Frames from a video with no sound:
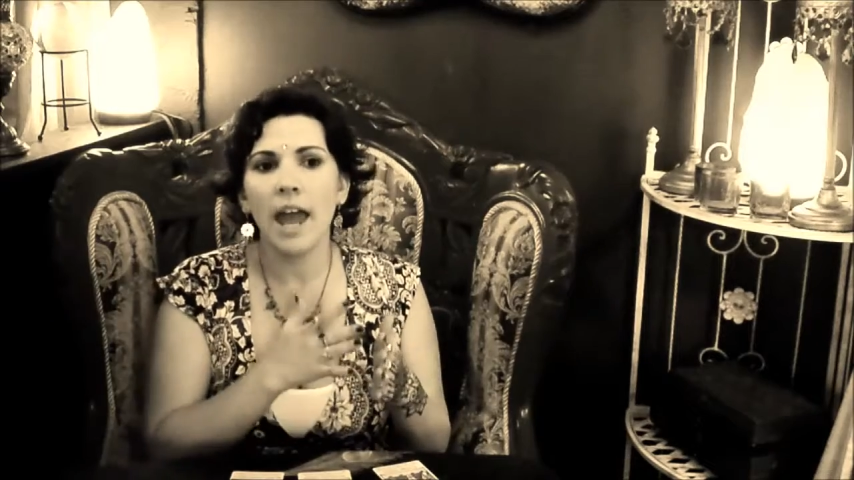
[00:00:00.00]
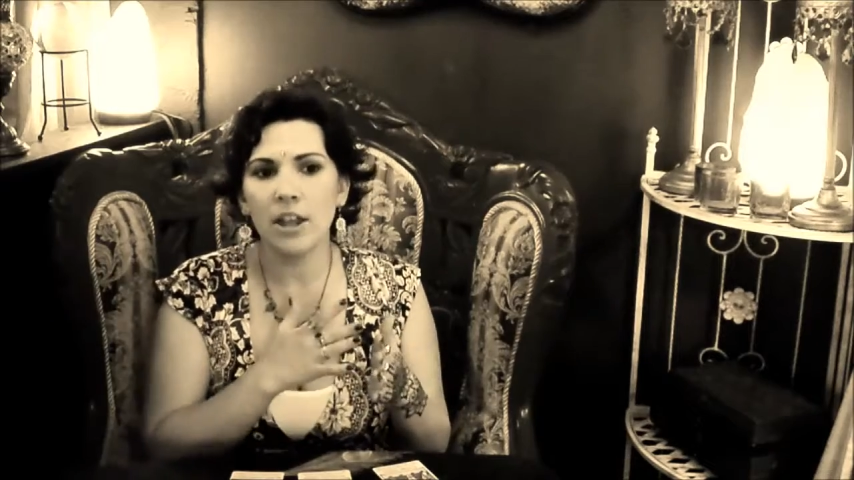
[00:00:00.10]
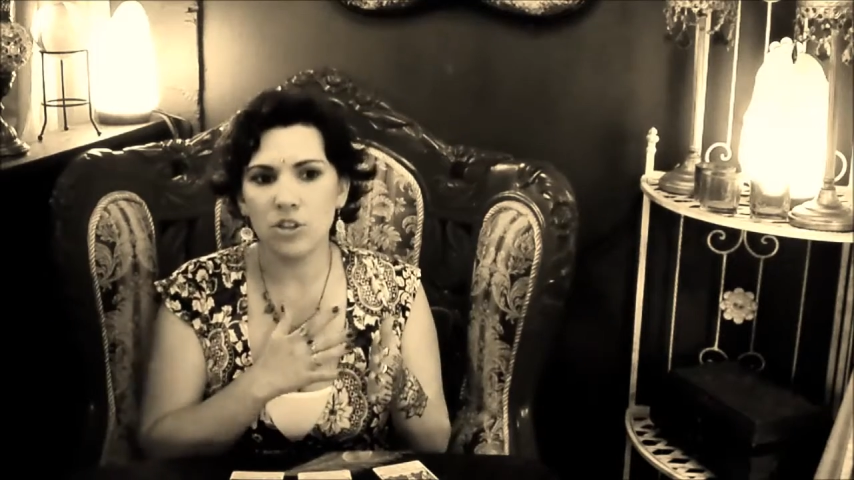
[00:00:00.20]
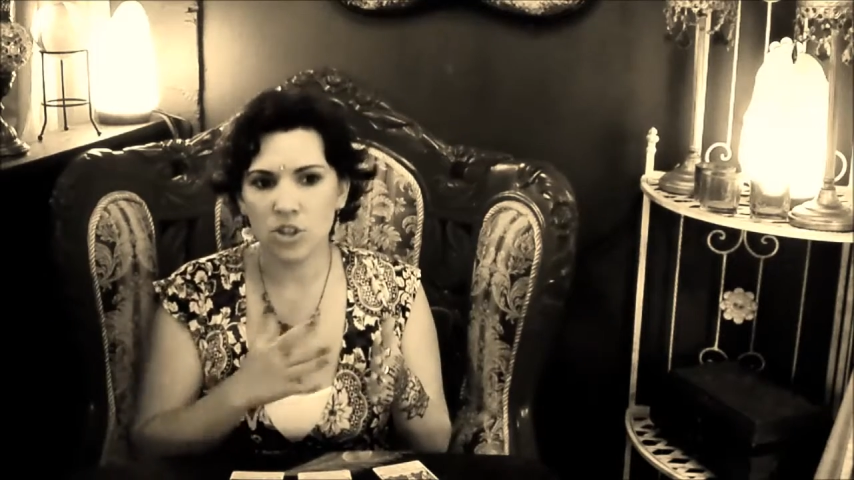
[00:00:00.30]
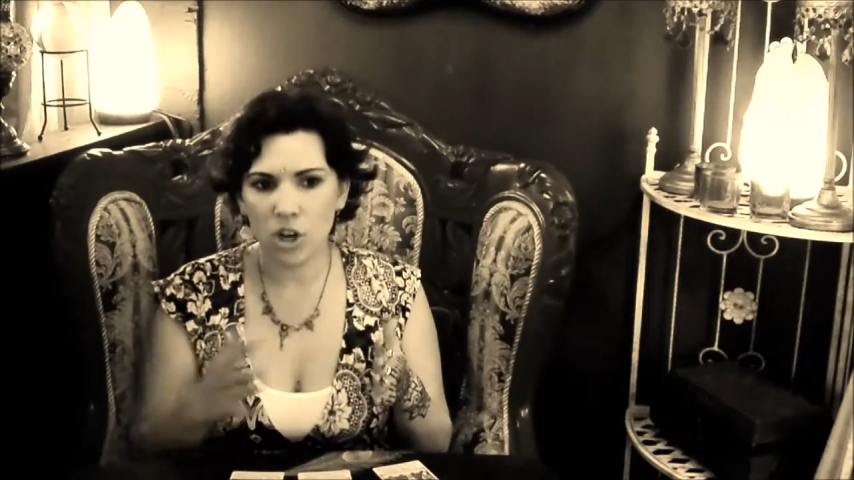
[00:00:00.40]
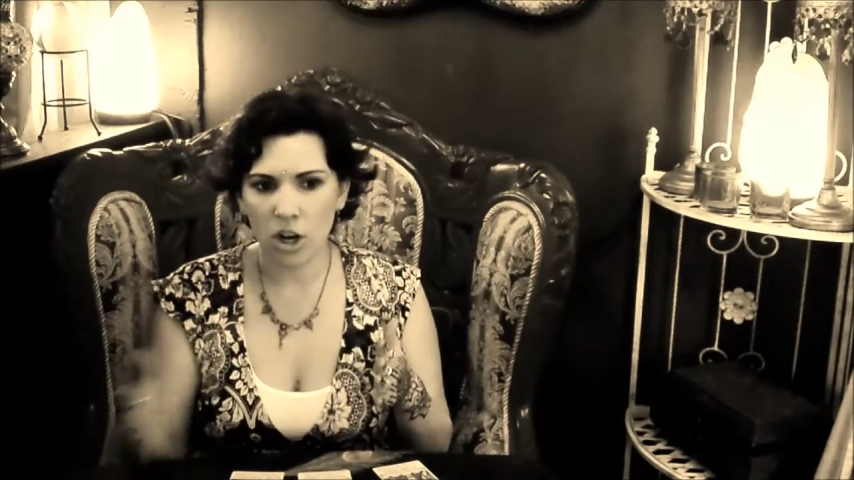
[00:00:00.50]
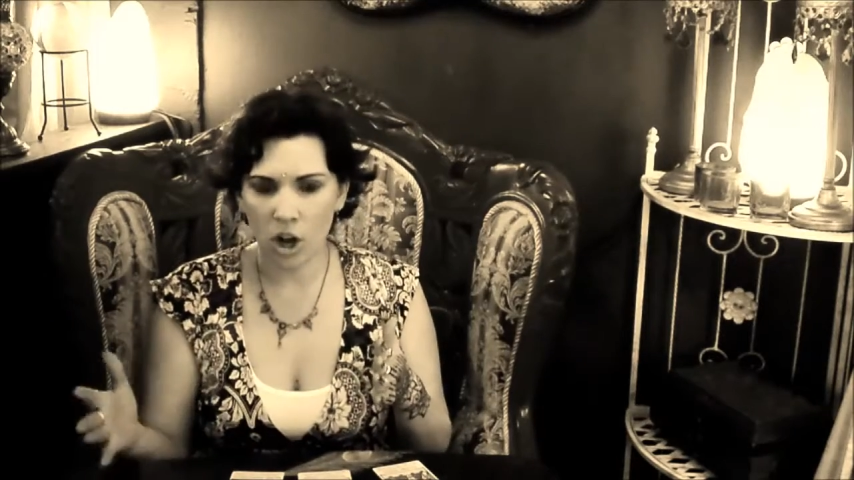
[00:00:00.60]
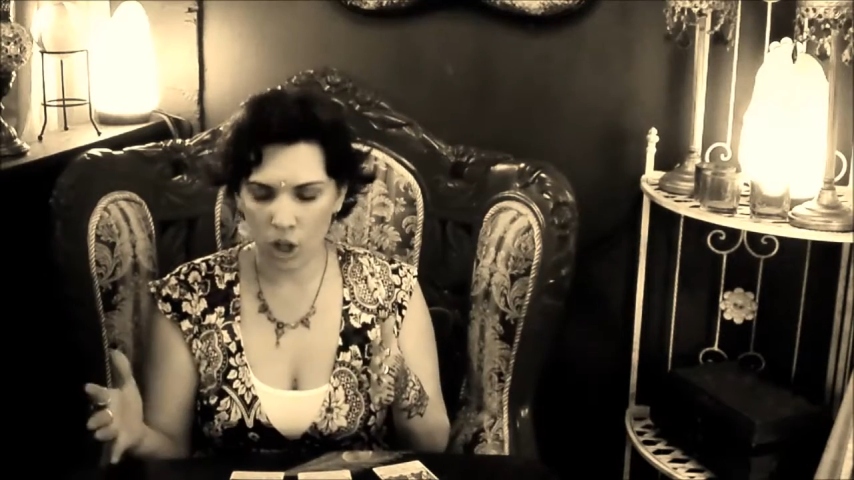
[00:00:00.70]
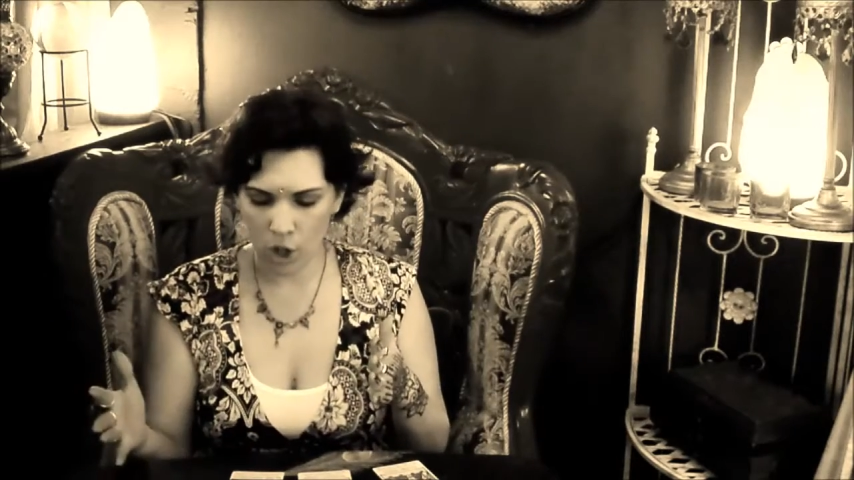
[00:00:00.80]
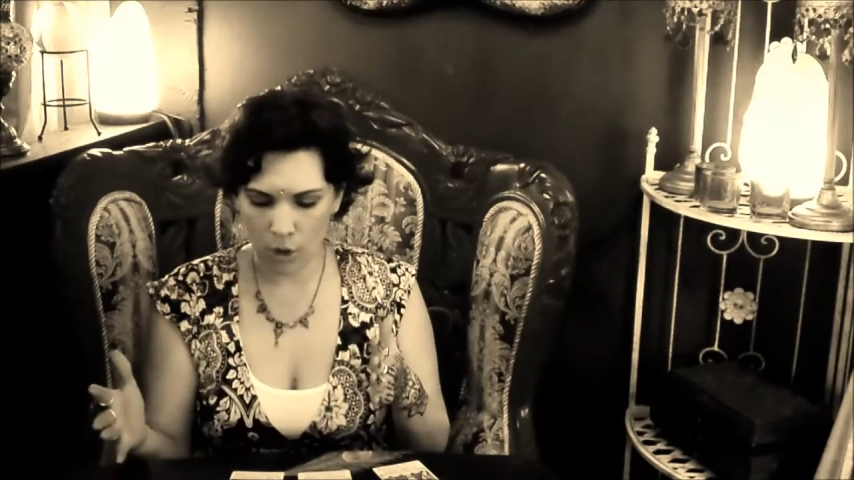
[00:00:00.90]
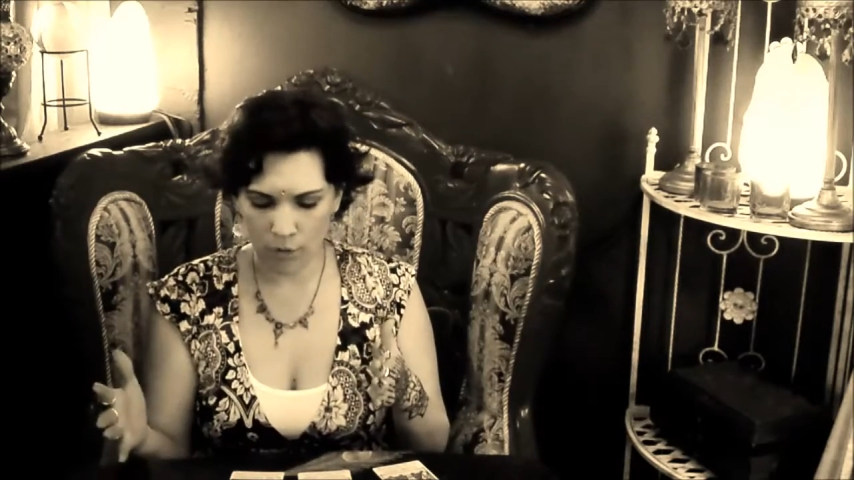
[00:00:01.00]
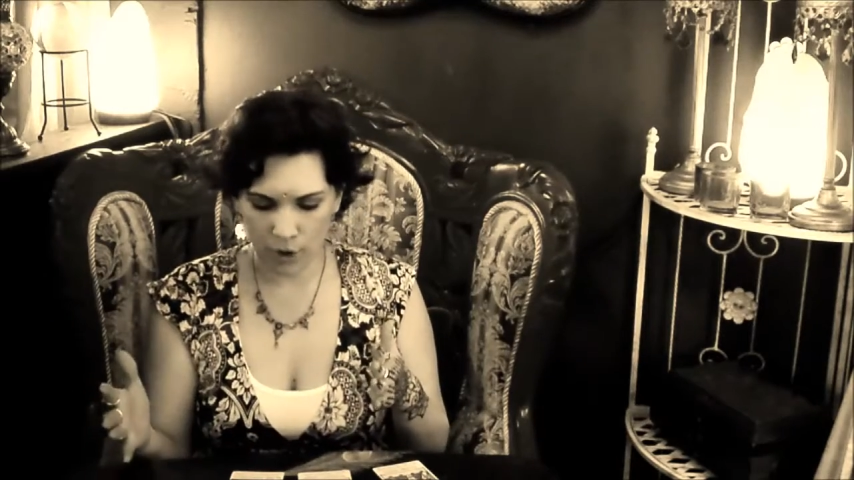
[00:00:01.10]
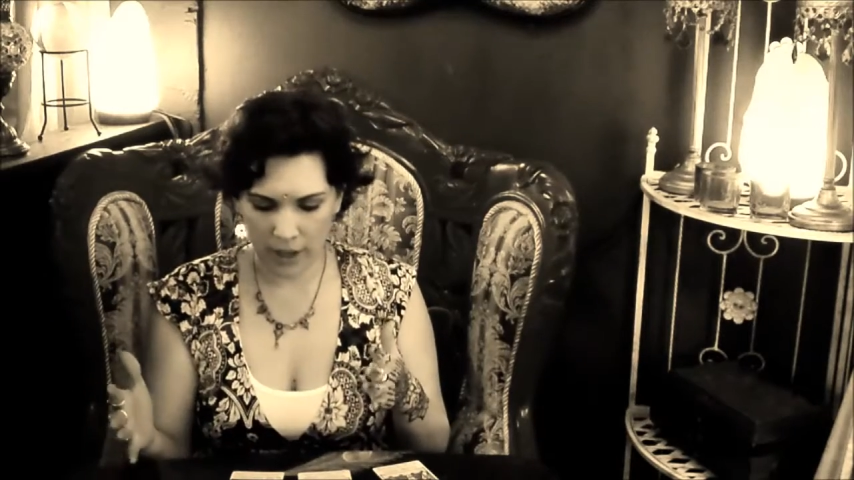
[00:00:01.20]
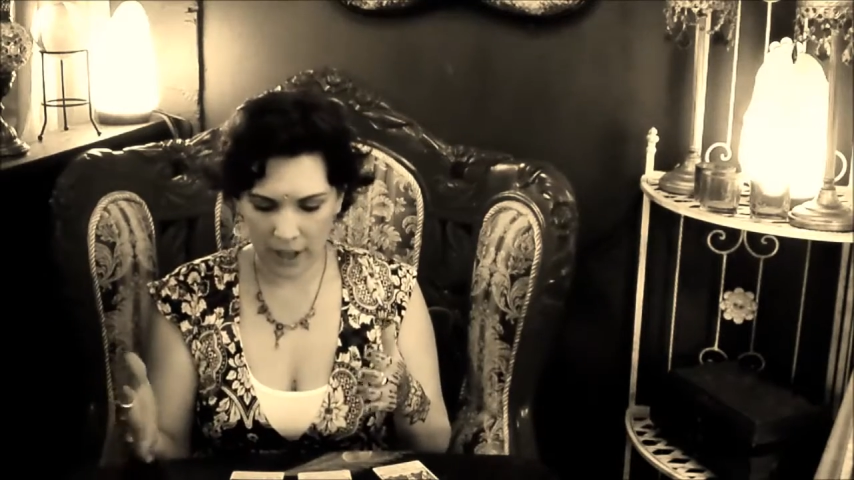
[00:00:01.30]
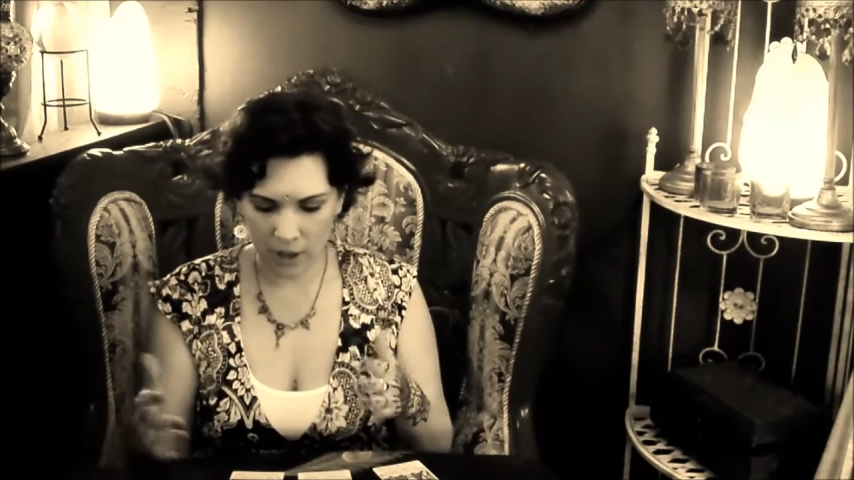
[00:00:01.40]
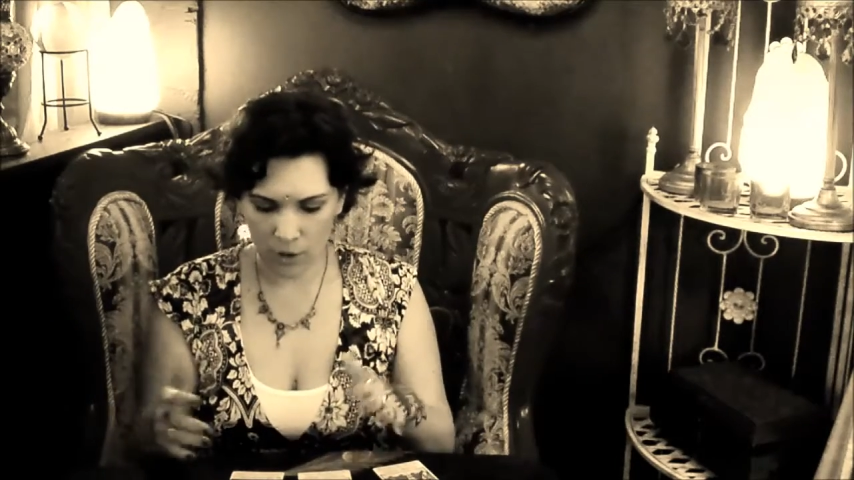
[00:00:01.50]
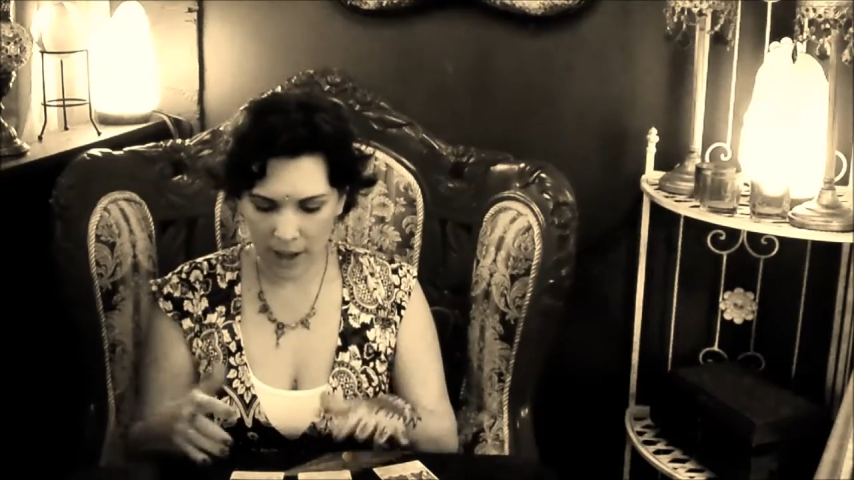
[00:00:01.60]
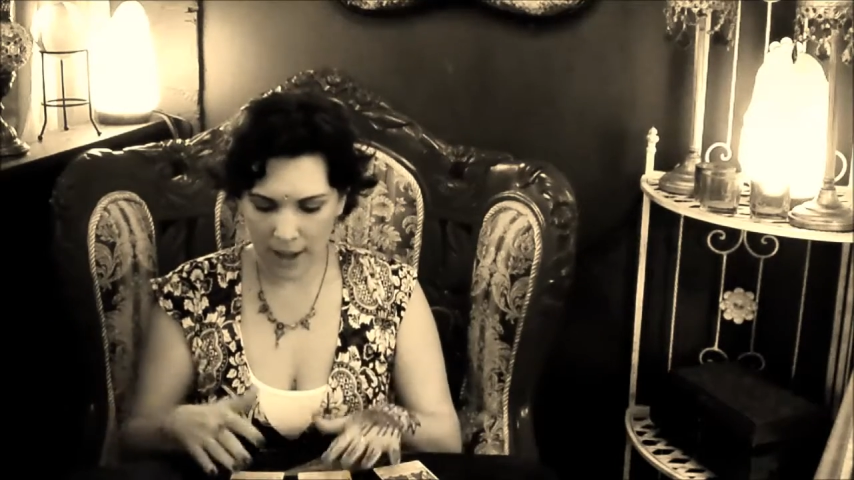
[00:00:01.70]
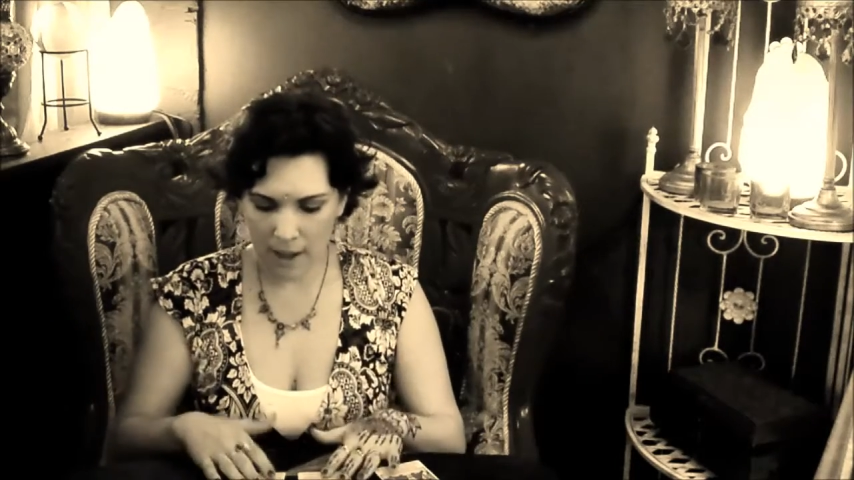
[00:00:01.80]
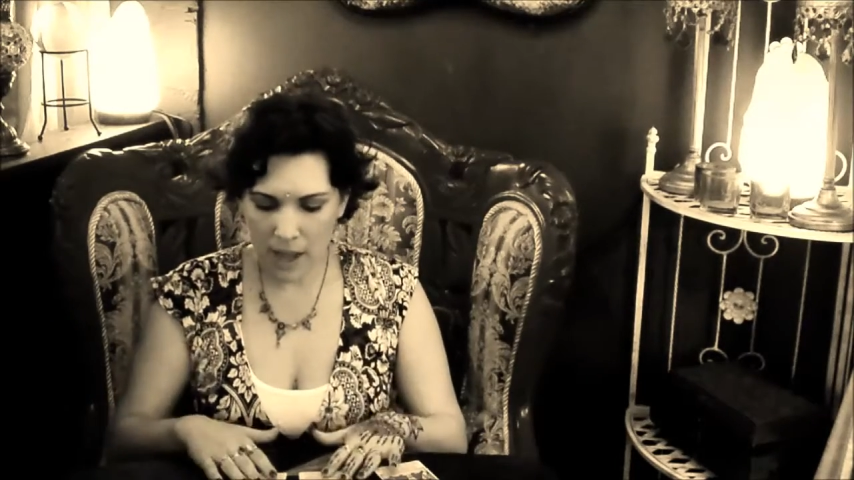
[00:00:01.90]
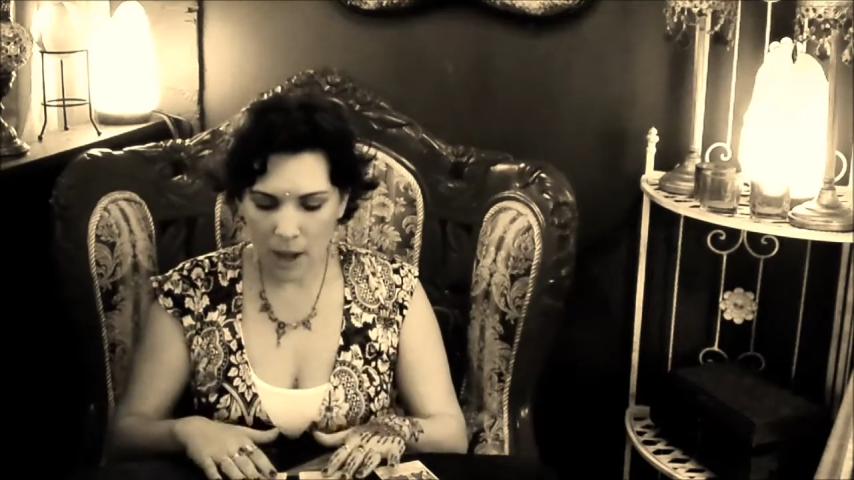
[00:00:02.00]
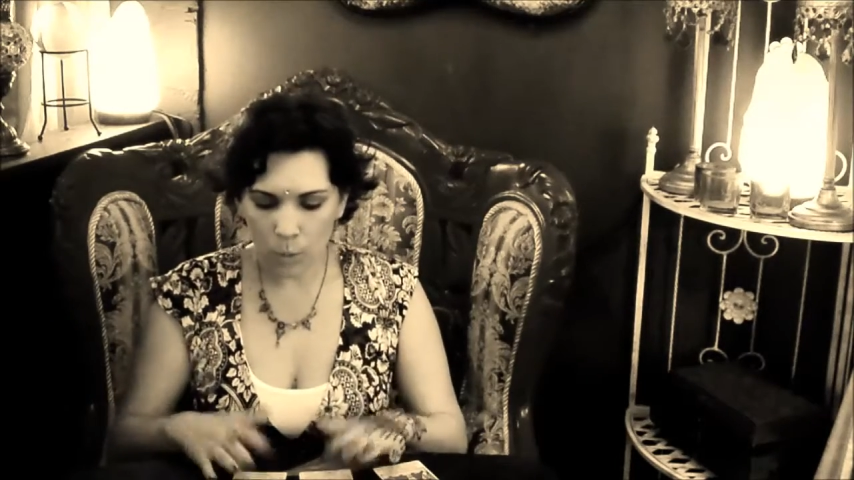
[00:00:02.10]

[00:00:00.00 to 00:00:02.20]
and start all over again, okay?